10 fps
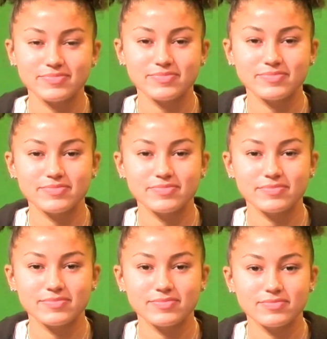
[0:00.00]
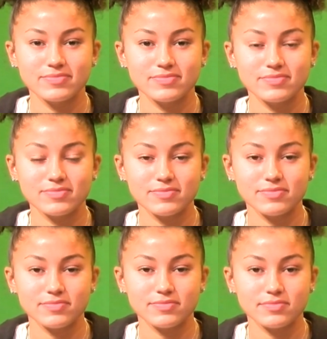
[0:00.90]

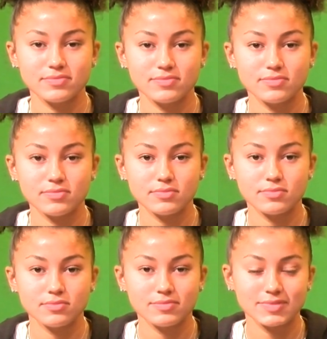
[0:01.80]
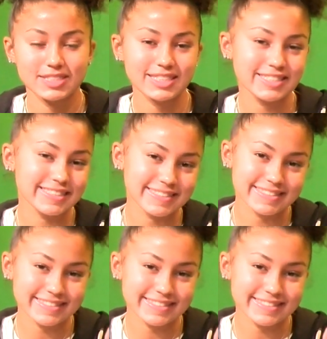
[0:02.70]
The person shown says nothing.